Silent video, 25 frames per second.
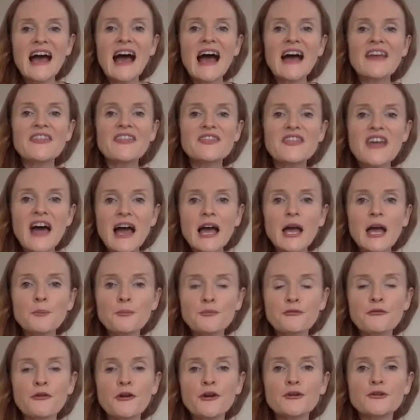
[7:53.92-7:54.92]
and that
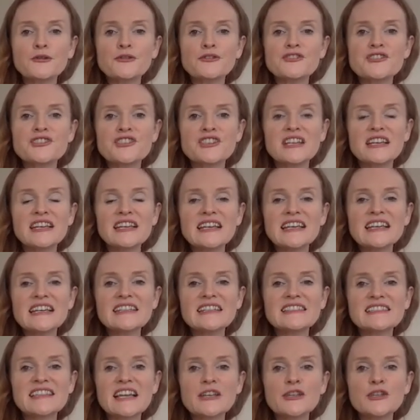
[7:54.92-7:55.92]
approach
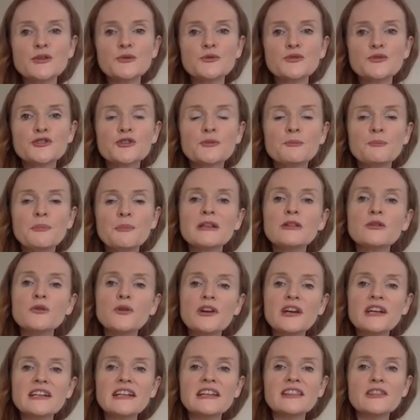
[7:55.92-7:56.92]
is that you should be
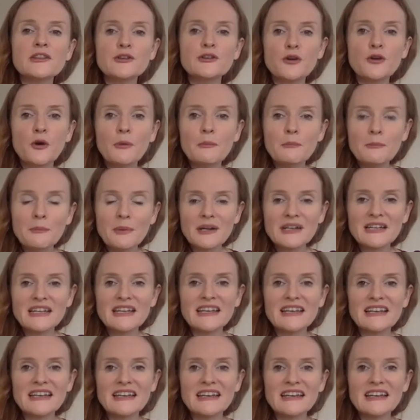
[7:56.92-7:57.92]
looking at the
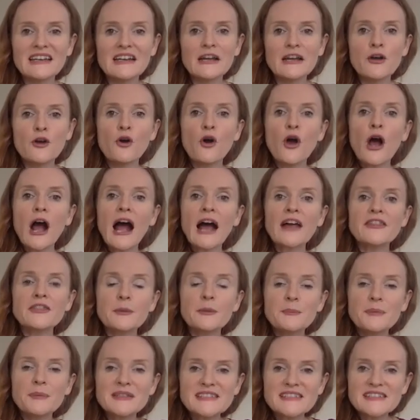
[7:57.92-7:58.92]
company and the
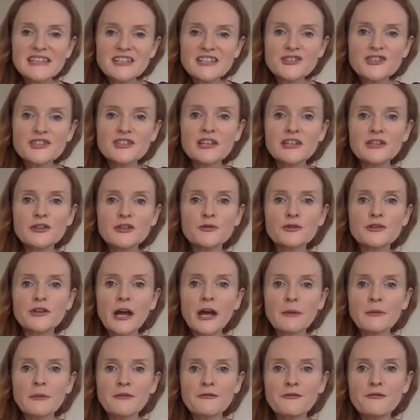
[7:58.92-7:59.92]
position that you're
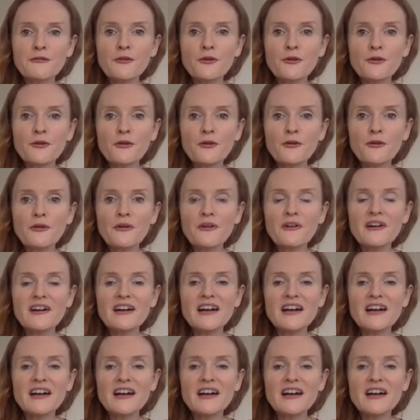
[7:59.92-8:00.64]
going for